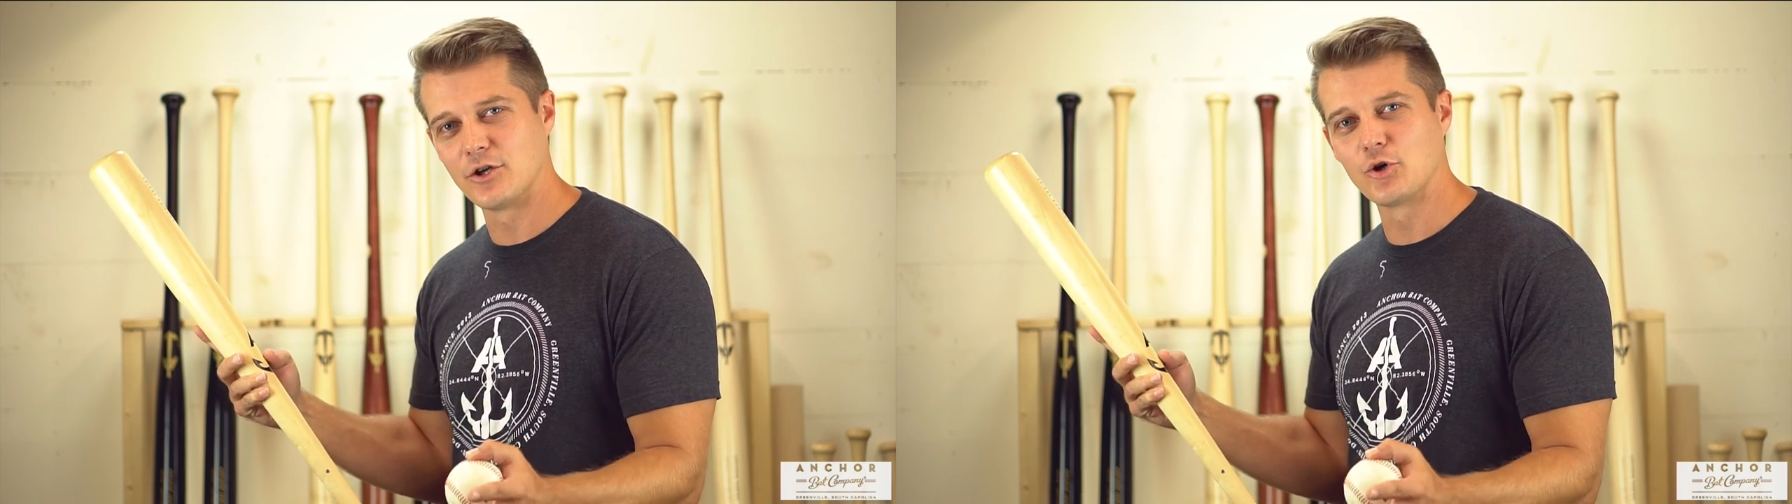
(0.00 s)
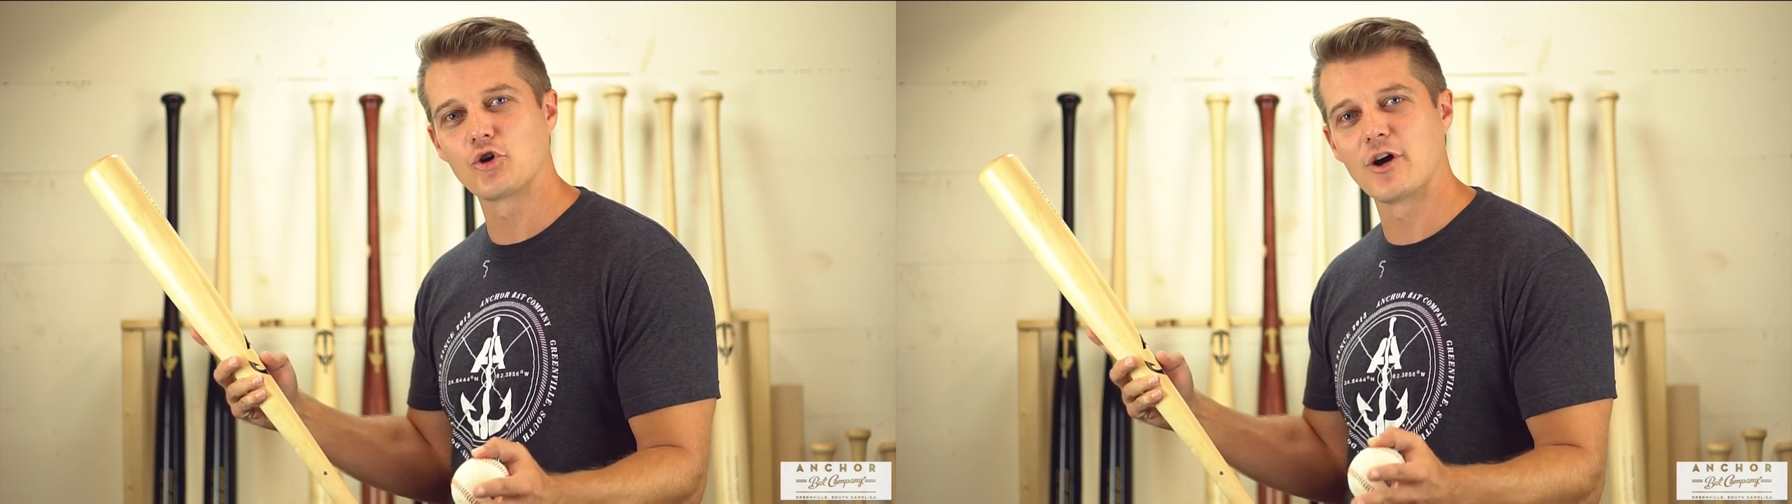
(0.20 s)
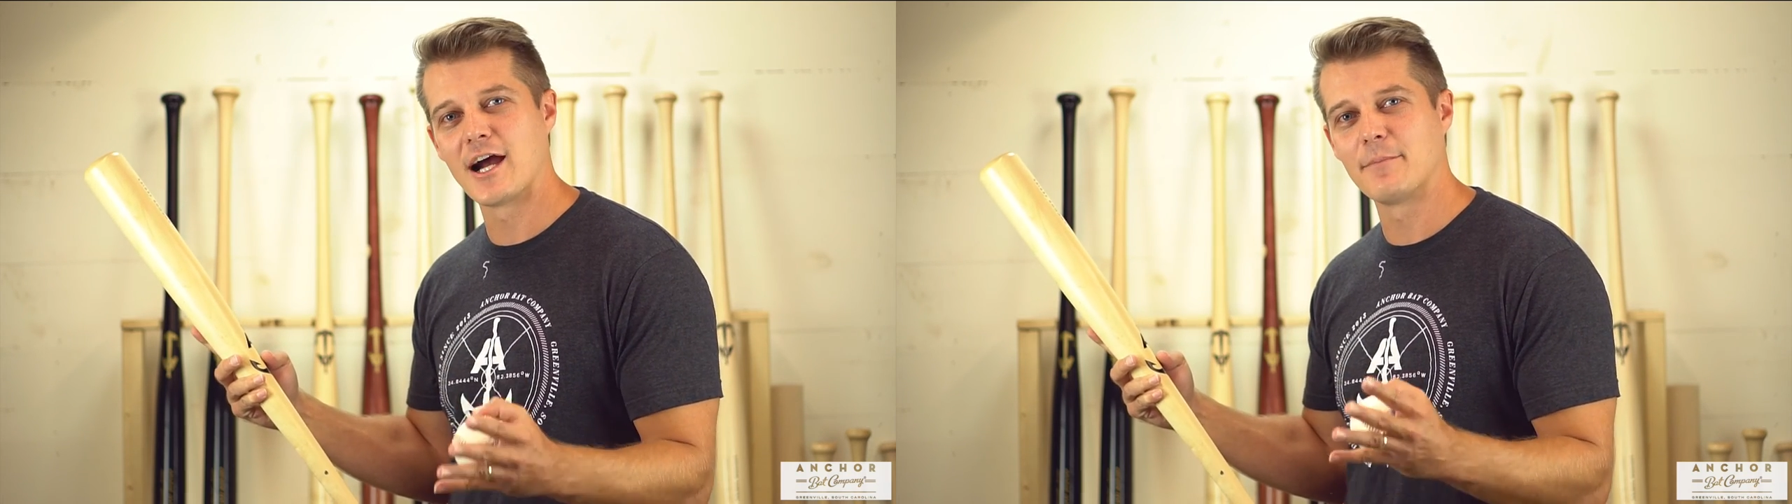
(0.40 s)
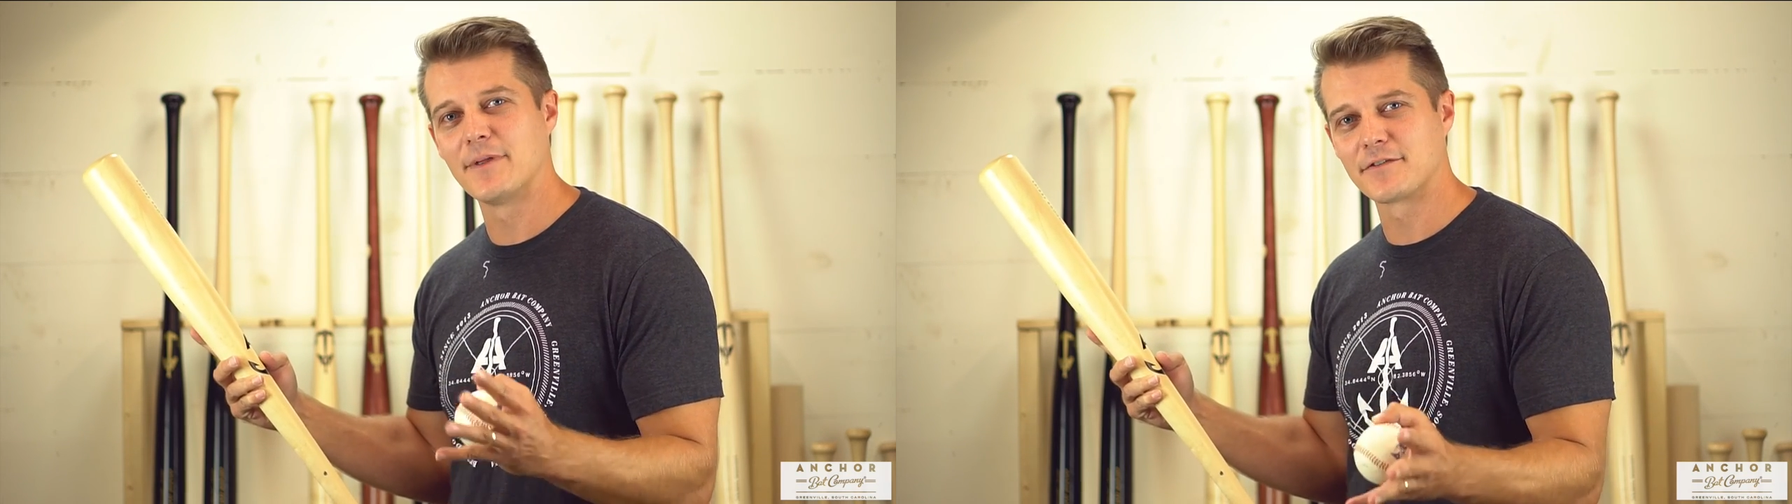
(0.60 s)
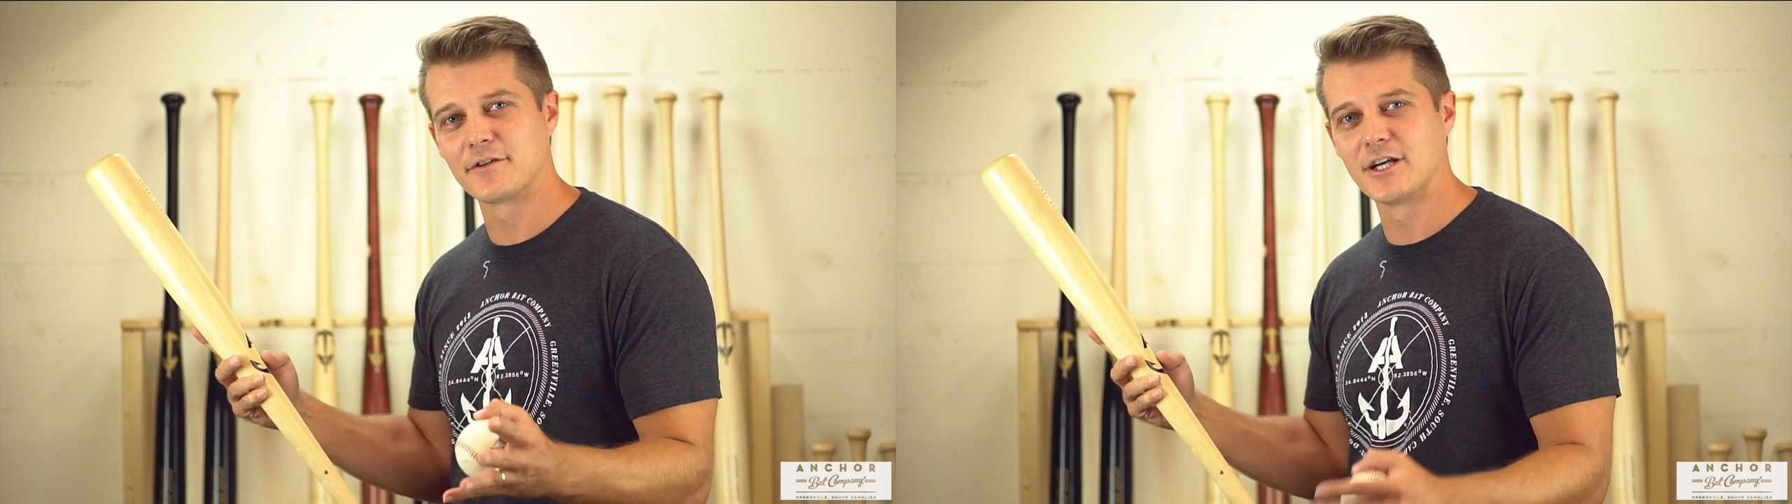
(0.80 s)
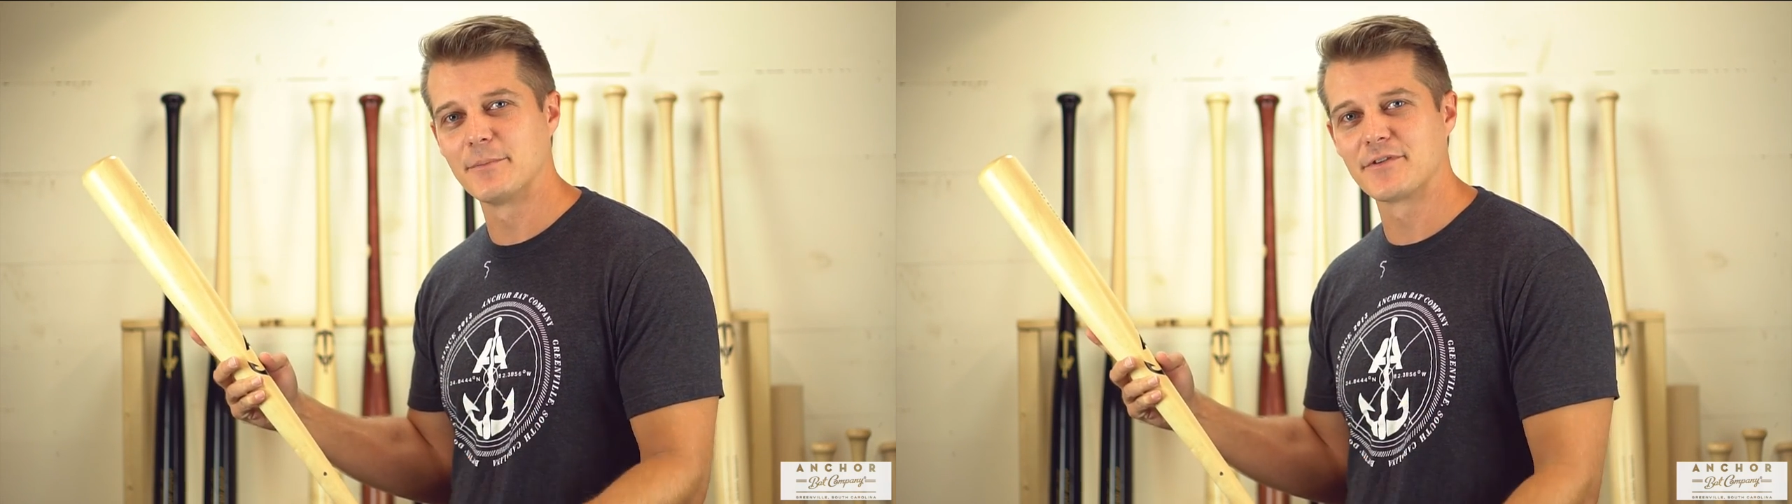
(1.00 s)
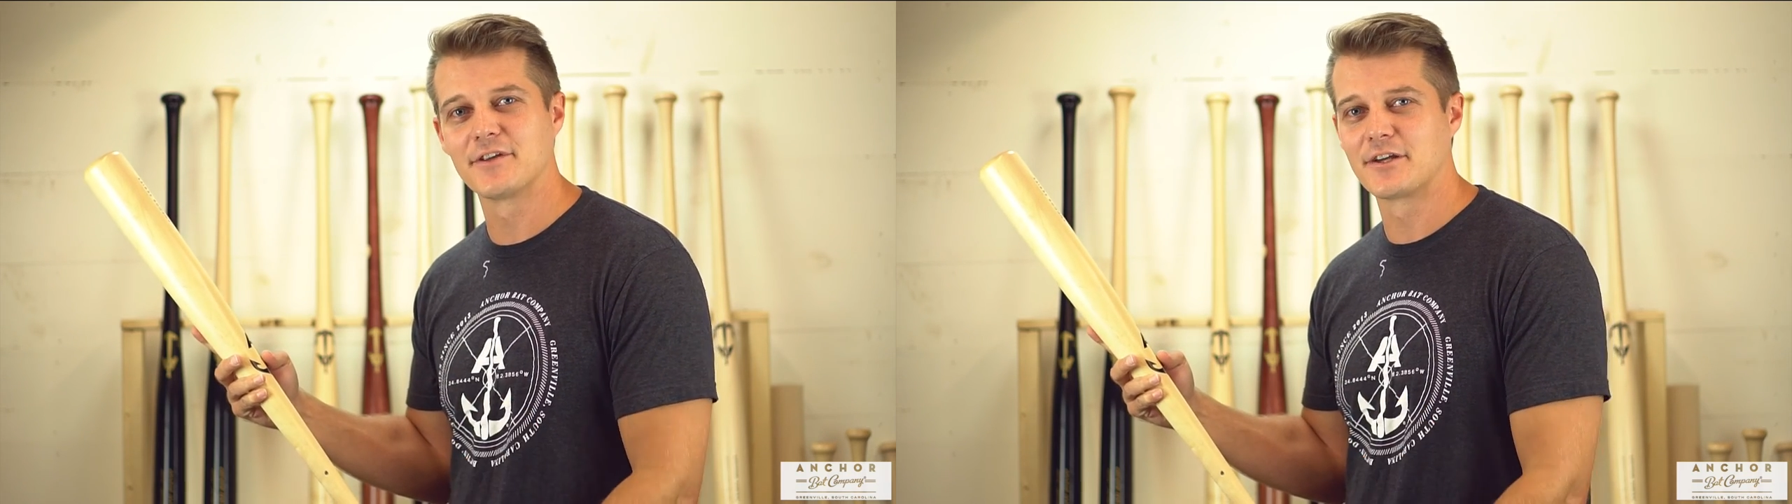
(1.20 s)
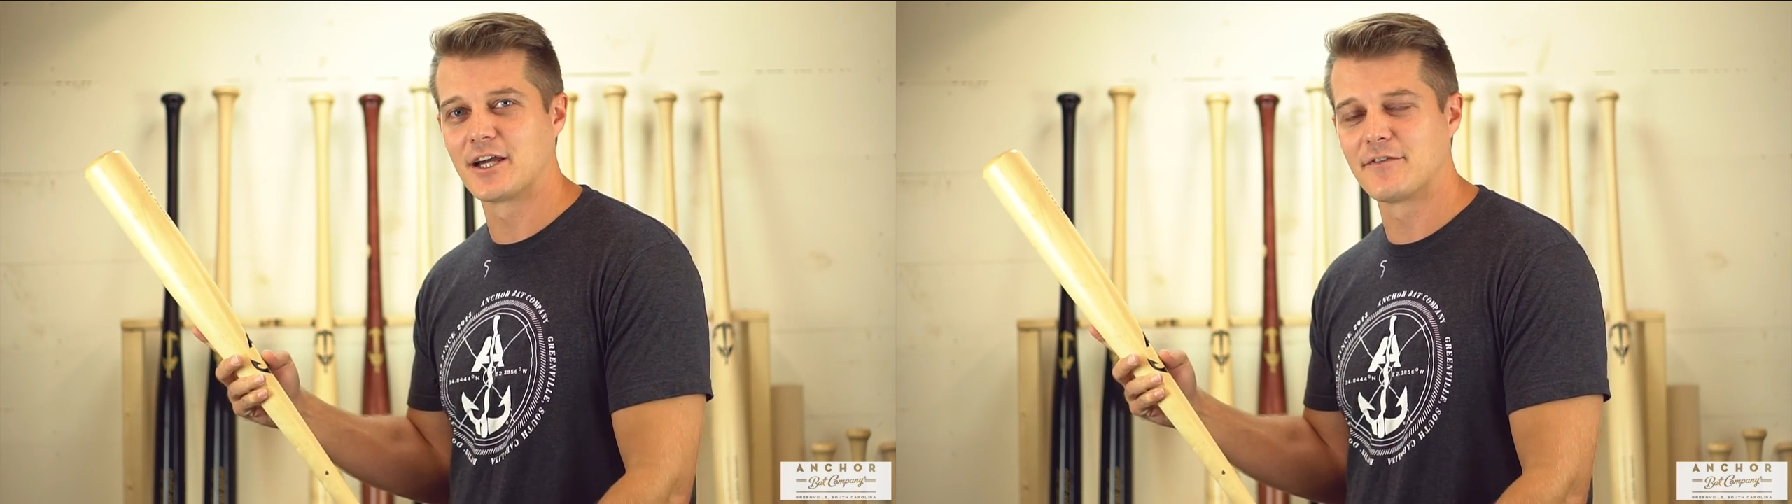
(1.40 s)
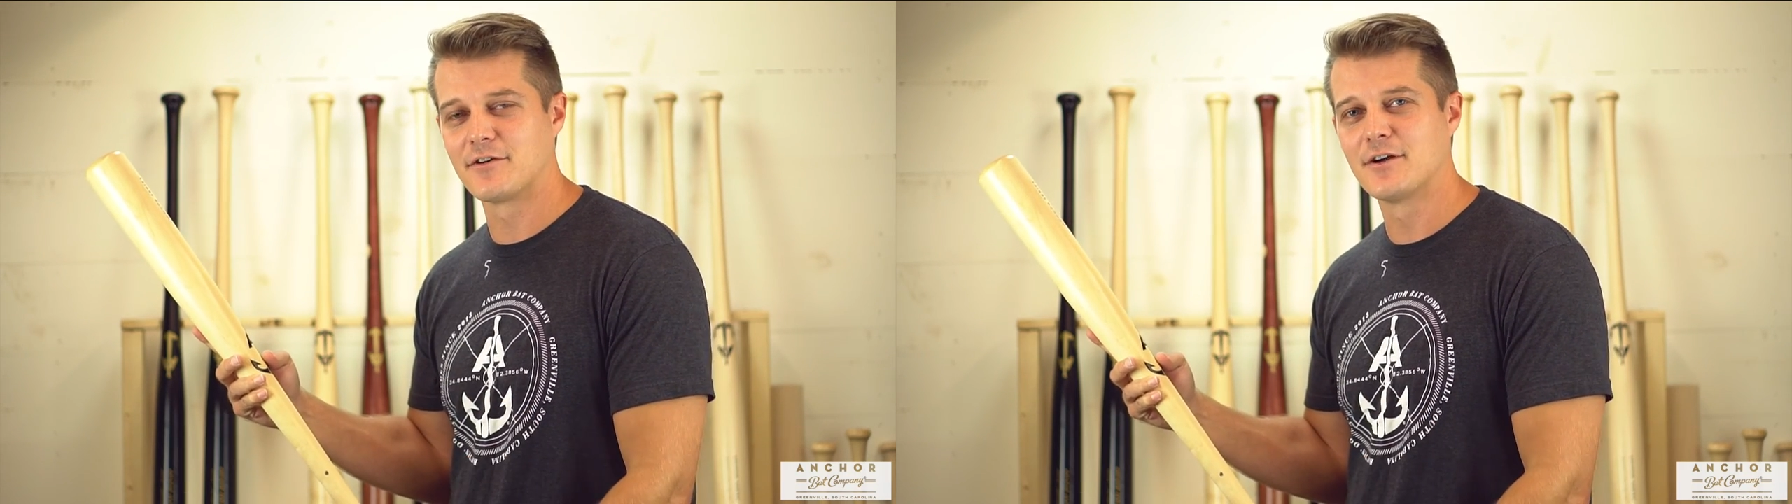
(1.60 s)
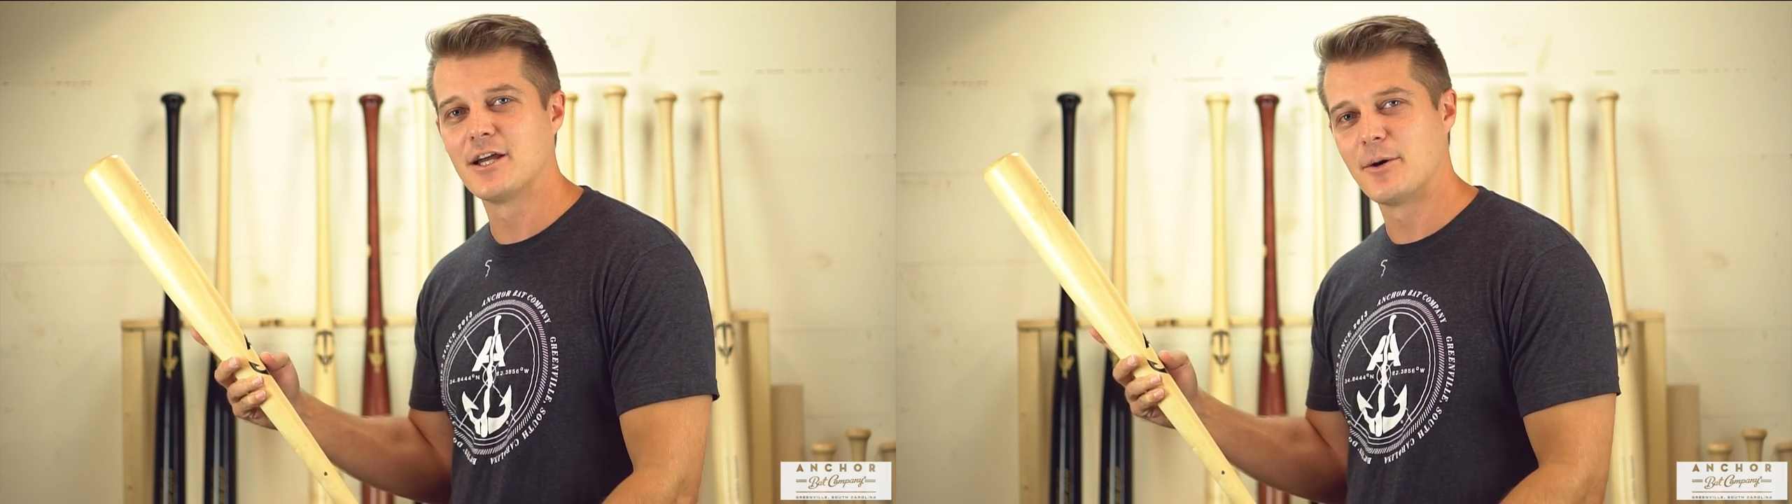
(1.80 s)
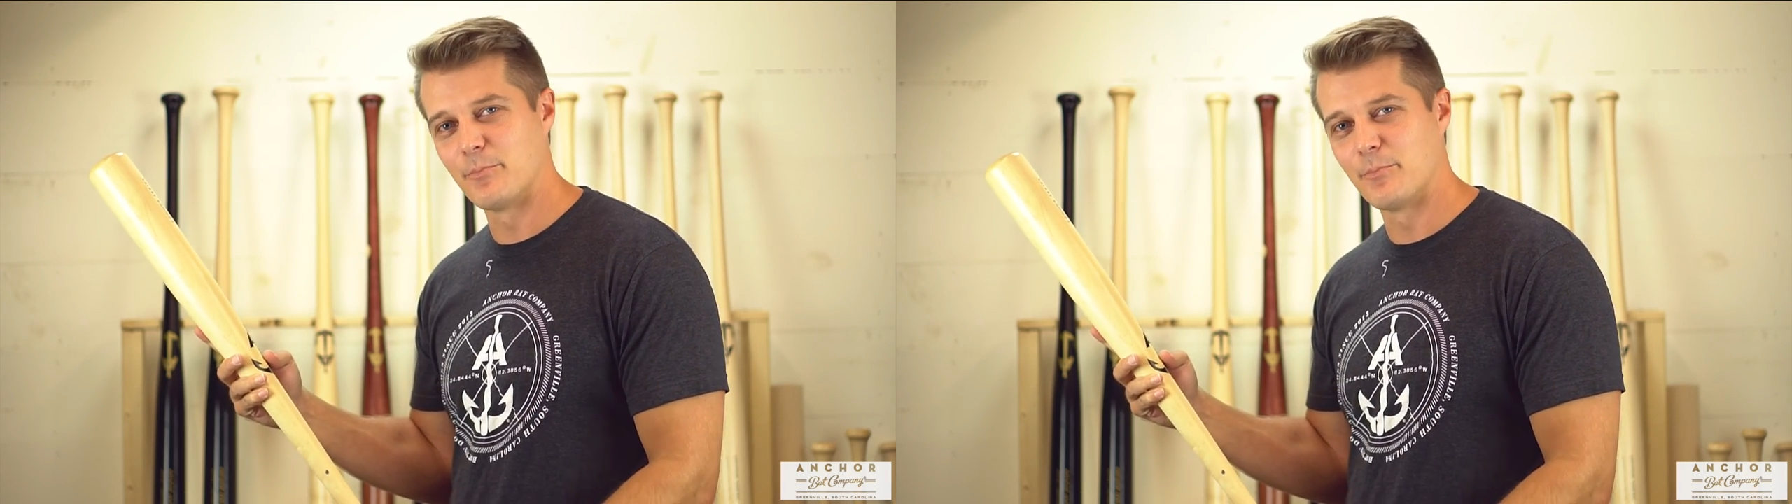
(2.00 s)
no crap, that's the dumbest thing ever.